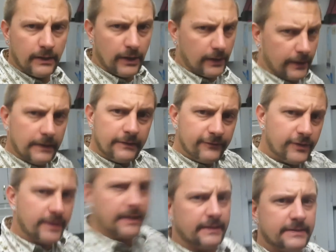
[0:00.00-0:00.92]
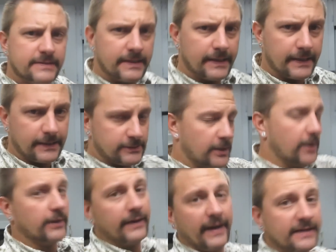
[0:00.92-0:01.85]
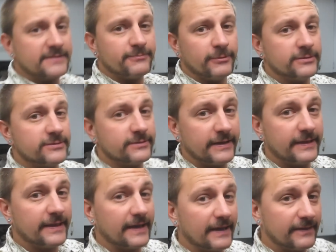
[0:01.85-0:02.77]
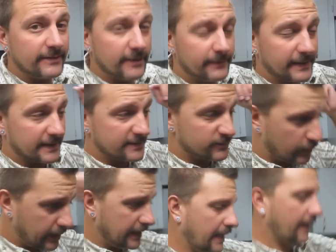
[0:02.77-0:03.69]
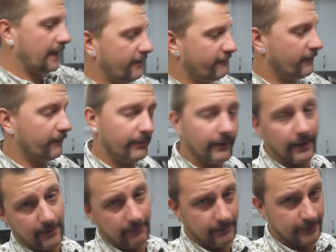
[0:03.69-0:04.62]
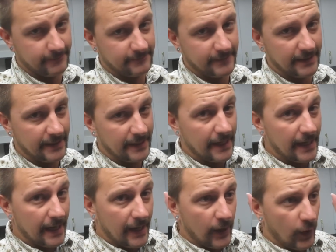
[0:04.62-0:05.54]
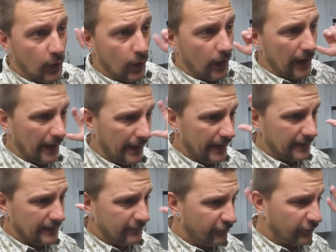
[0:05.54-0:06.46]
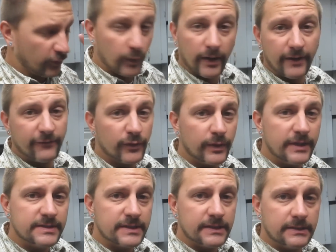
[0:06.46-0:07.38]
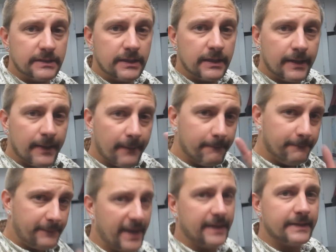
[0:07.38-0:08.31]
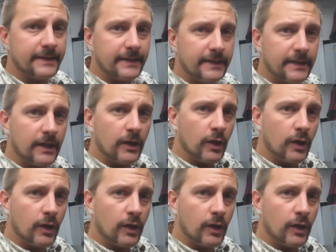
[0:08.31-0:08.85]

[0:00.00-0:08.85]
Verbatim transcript: Are any of you guys like dog experts or anything out there? Because we have a problem. Uh, for whatever reason, Bandit